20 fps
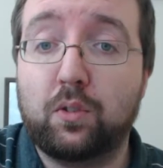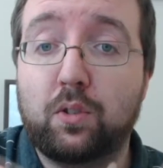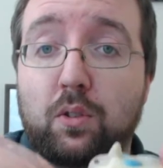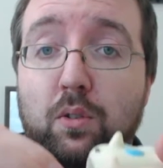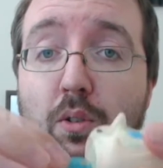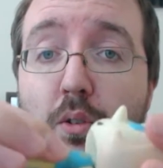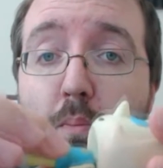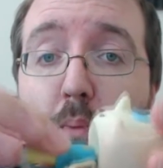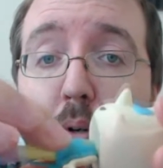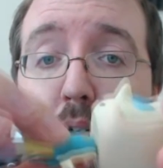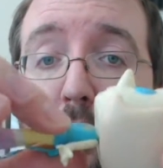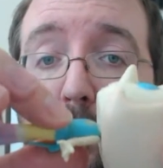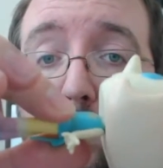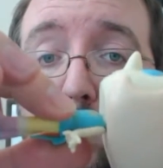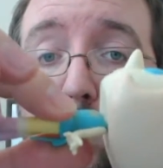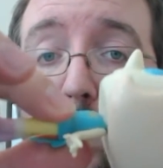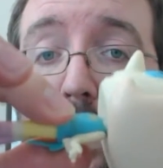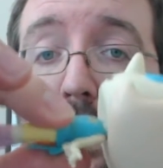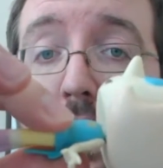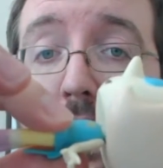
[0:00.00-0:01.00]
to the body
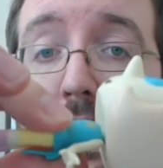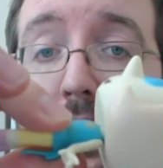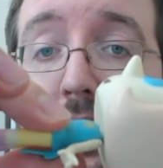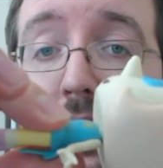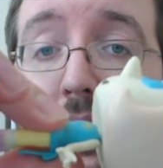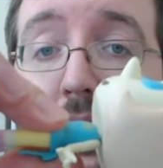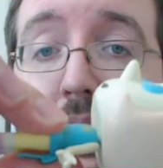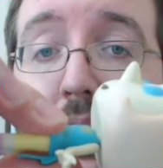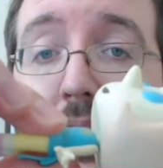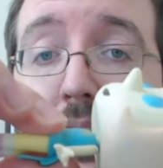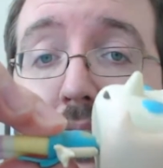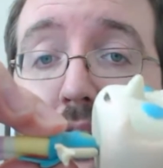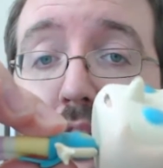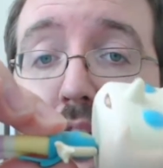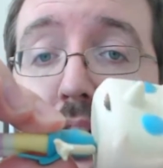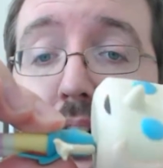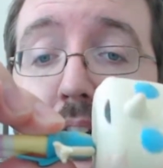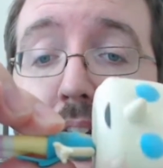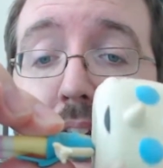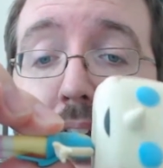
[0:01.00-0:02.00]
between the head and the neck,
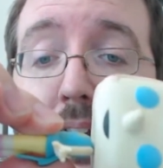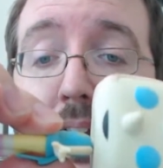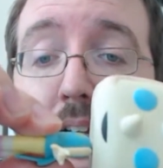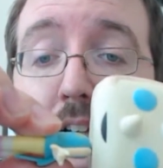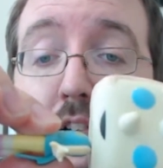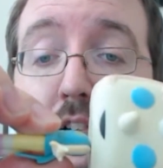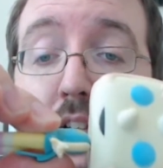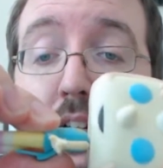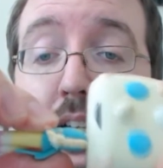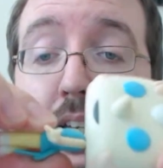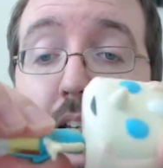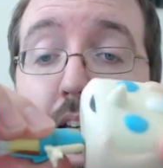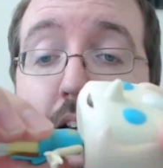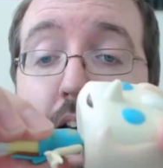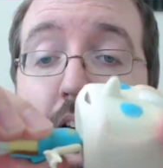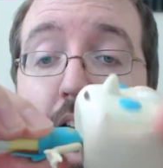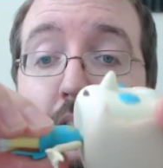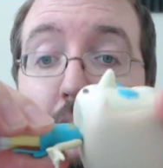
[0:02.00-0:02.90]
so you can actually...